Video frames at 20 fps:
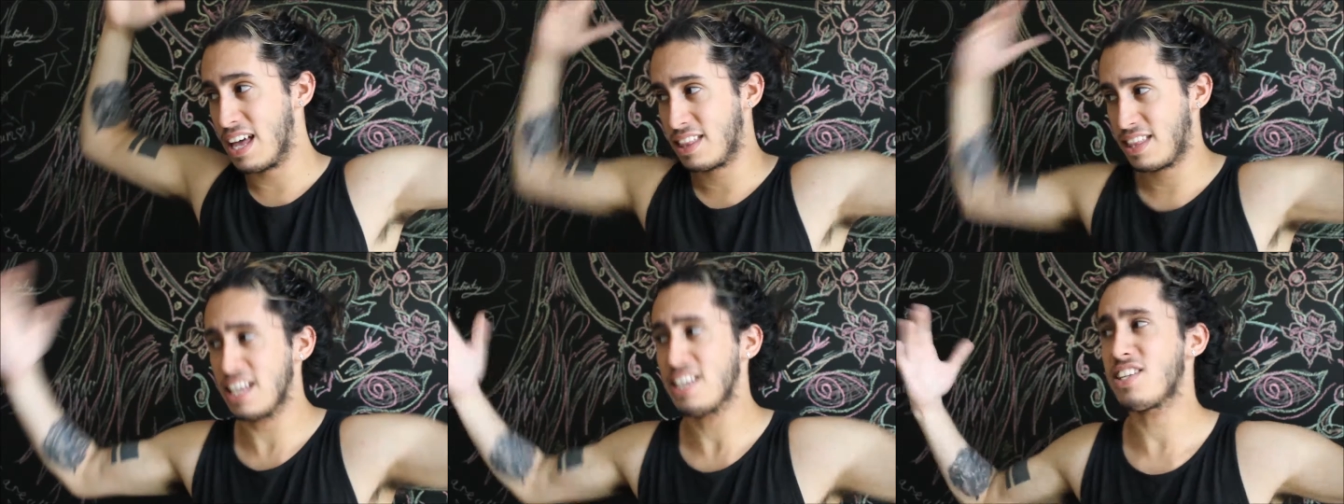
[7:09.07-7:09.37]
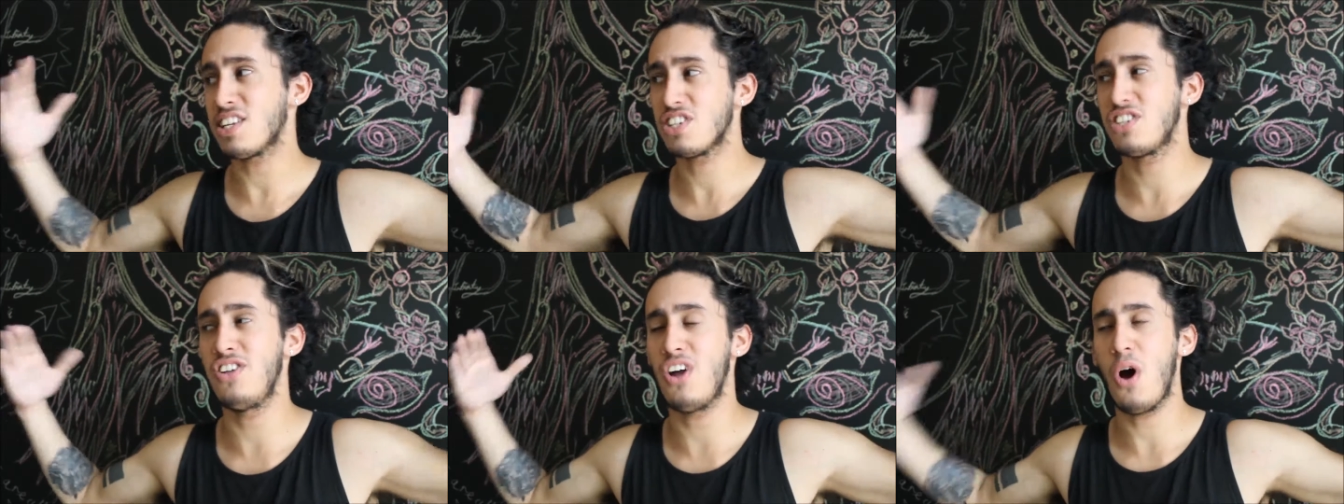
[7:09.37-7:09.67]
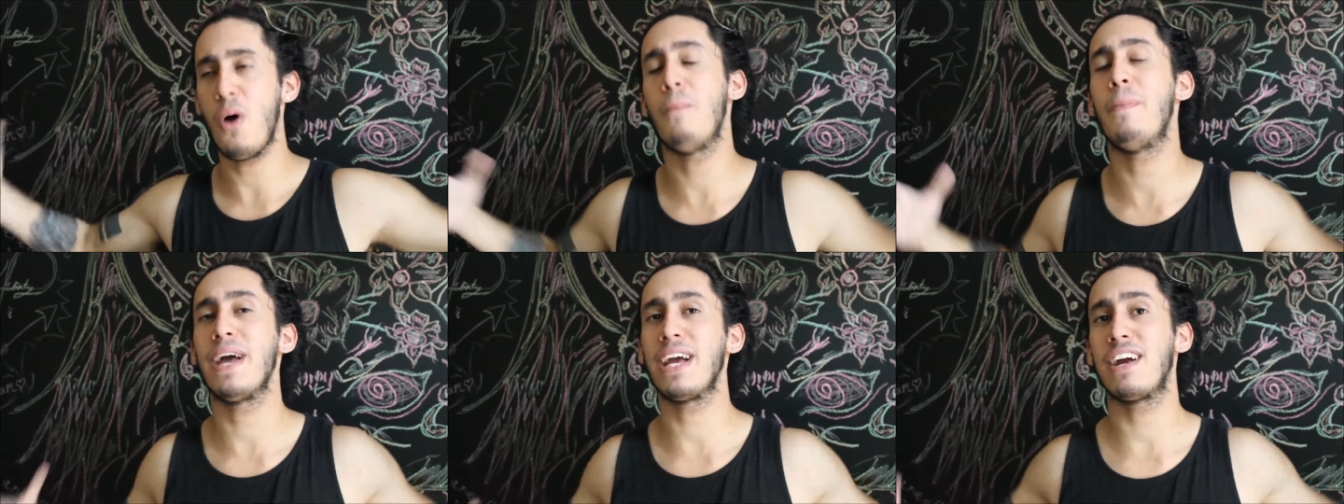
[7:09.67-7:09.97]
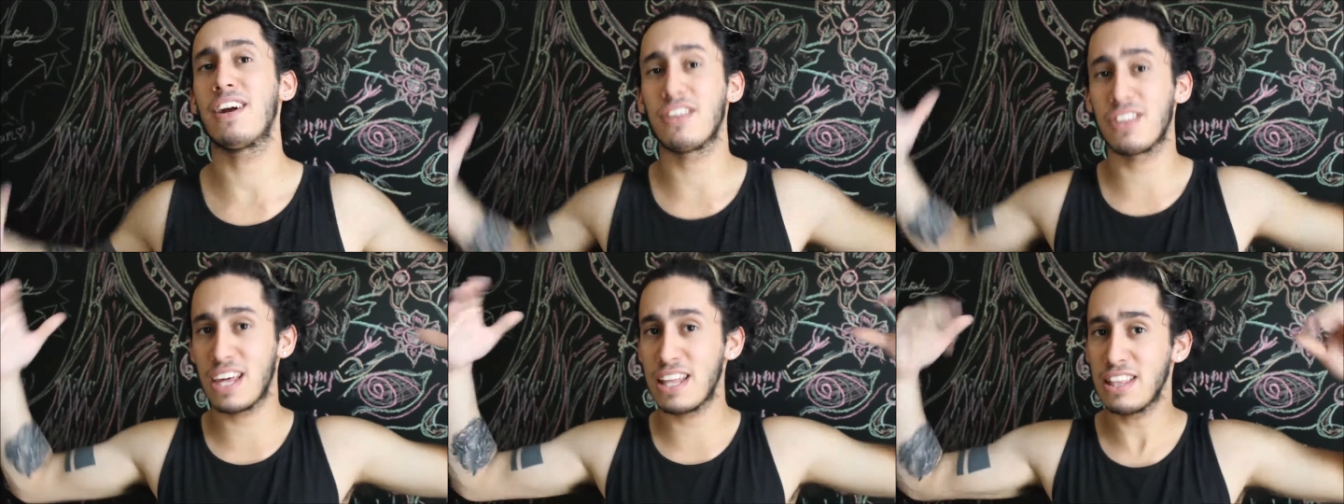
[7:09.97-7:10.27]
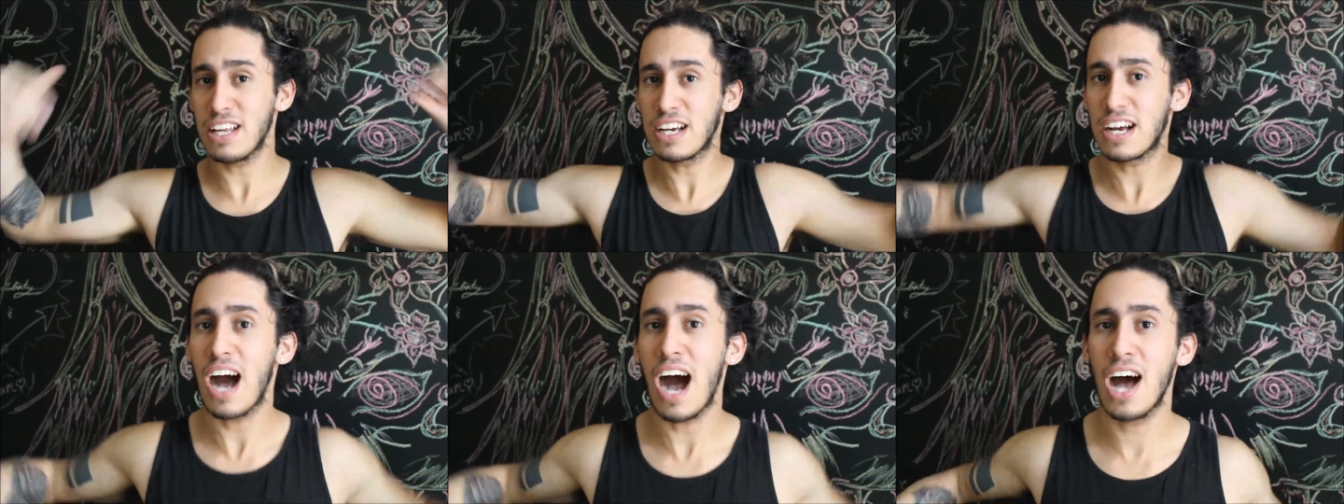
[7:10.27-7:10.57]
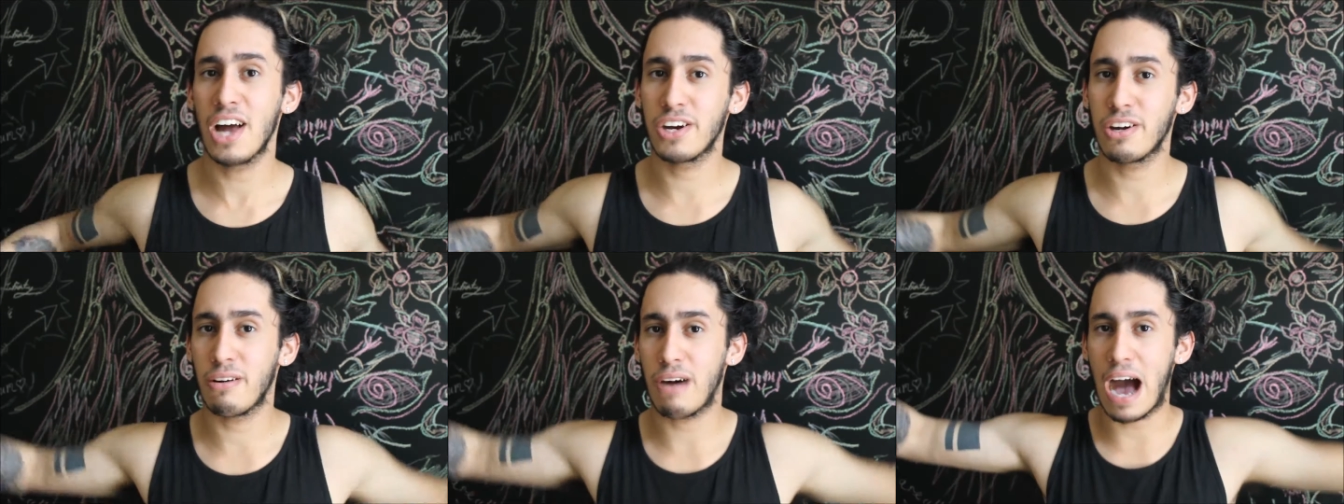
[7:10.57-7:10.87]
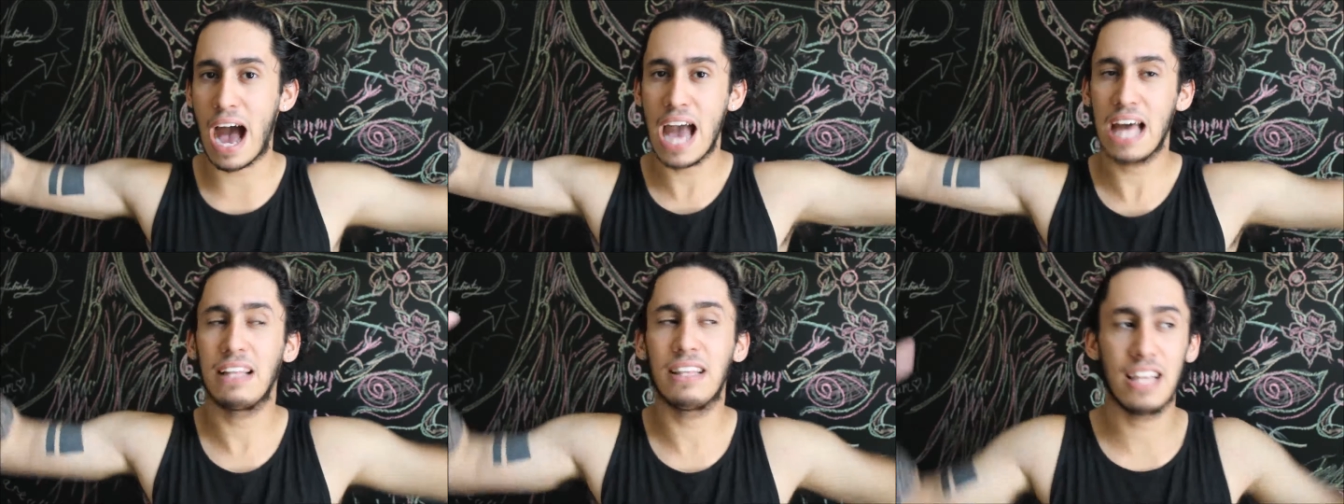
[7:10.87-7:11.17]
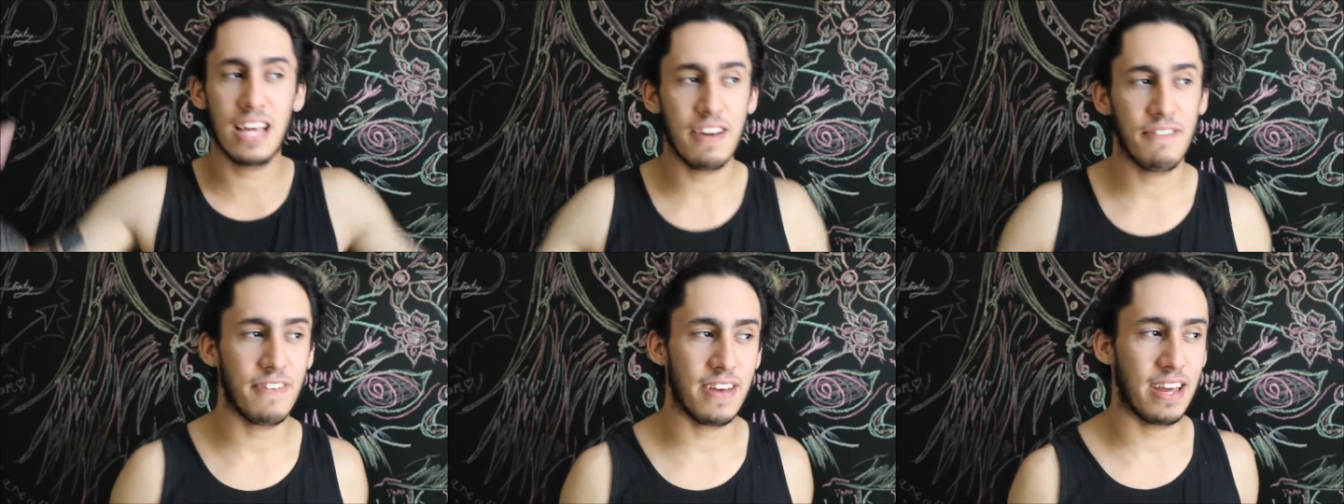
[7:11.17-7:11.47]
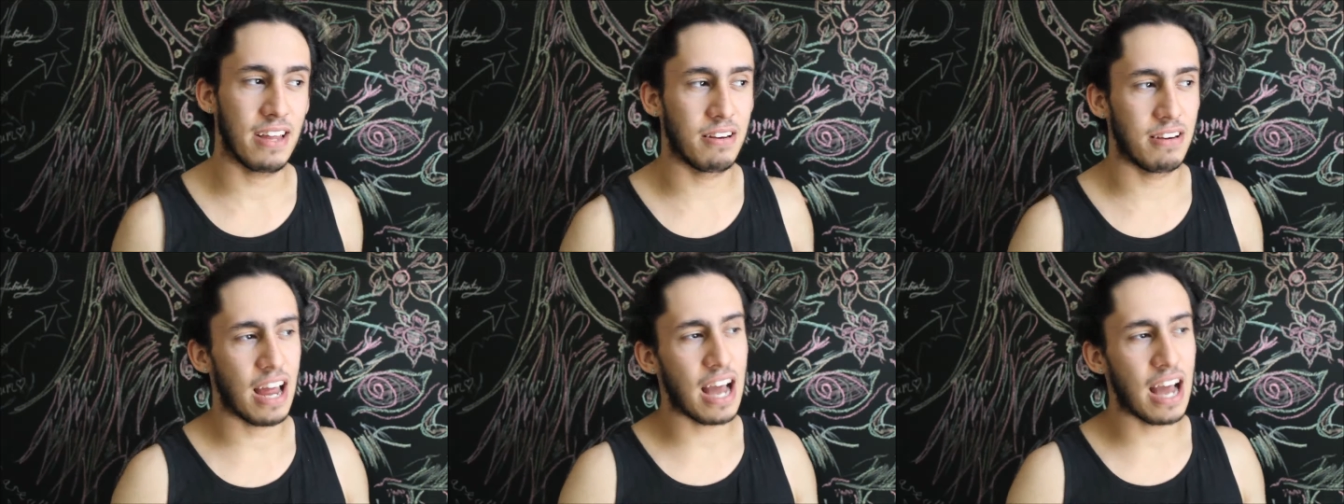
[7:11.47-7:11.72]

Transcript: This is no bigger than the condo I live in,